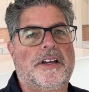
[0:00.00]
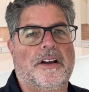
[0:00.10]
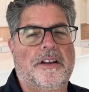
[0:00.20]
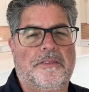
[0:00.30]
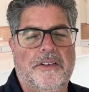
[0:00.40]
how
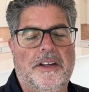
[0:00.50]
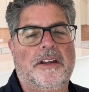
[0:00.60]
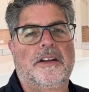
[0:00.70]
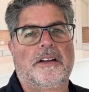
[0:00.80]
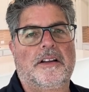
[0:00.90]

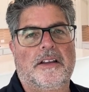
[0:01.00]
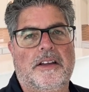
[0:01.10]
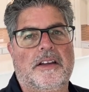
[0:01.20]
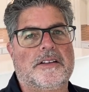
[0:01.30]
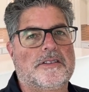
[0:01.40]

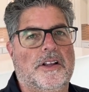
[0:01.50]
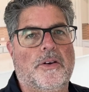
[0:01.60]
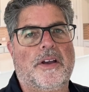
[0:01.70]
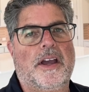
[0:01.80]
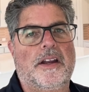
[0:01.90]
conveniently it's
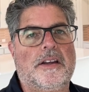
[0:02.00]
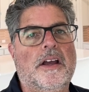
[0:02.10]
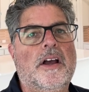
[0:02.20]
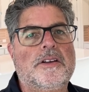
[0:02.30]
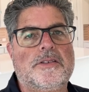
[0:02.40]

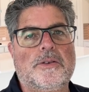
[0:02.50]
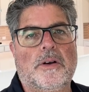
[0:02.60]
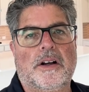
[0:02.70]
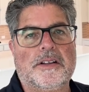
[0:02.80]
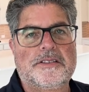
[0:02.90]
located
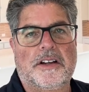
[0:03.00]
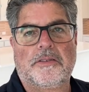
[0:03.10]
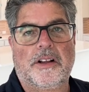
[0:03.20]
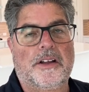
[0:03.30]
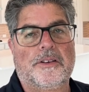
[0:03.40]
to uh,
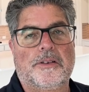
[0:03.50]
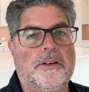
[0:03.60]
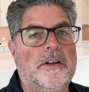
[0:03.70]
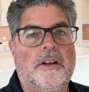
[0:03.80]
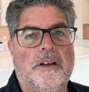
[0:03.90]
several other
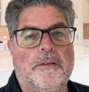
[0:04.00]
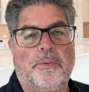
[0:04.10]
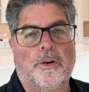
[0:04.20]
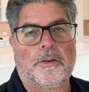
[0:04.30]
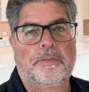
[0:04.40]

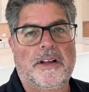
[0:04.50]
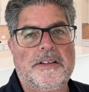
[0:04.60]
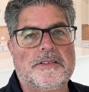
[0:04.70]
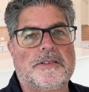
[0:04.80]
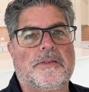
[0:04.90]
important
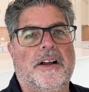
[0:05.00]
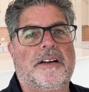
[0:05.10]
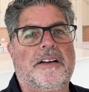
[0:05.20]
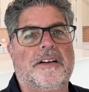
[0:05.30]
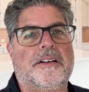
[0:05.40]
places
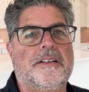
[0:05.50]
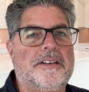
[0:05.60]
around here.